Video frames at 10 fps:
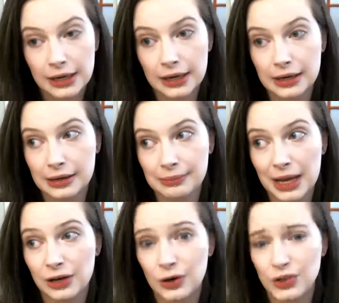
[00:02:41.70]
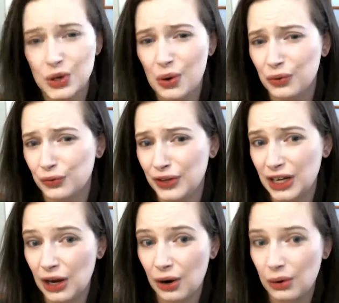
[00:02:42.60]
And also over
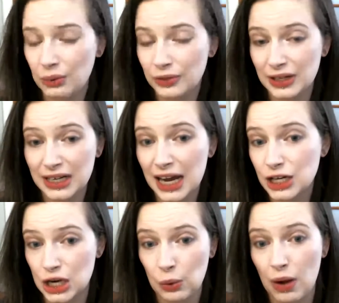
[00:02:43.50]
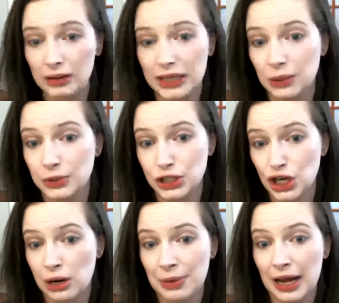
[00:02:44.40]
video, the connection quality would
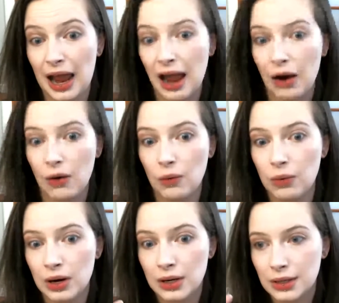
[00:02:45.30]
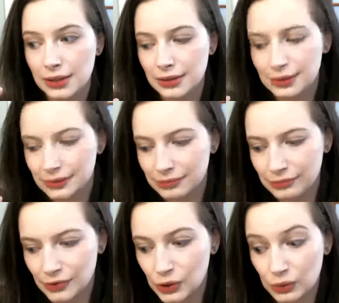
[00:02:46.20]
determine how
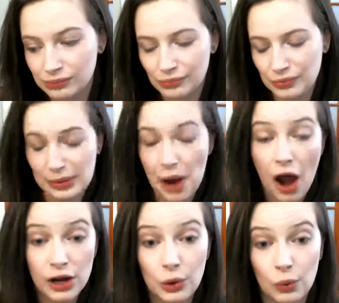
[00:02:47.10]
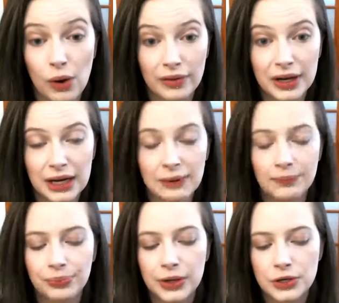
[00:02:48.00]
the audio quality.
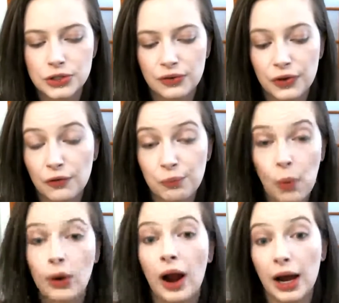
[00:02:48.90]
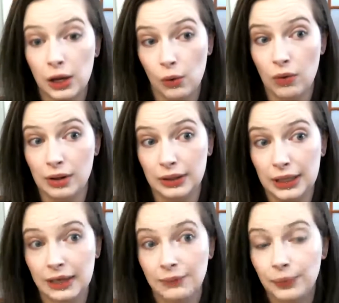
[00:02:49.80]
So if you have poor audio
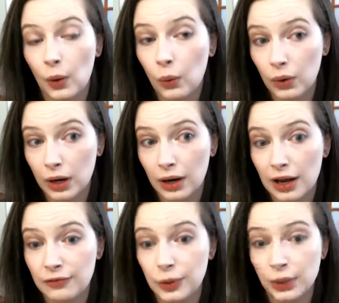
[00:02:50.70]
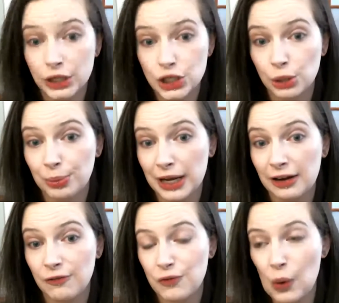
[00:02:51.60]
quality, or if you are
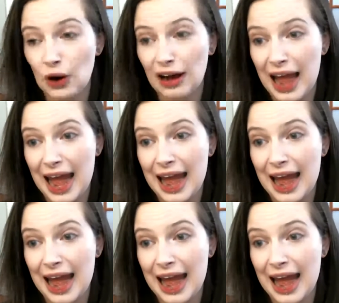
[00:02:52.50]
interpreting for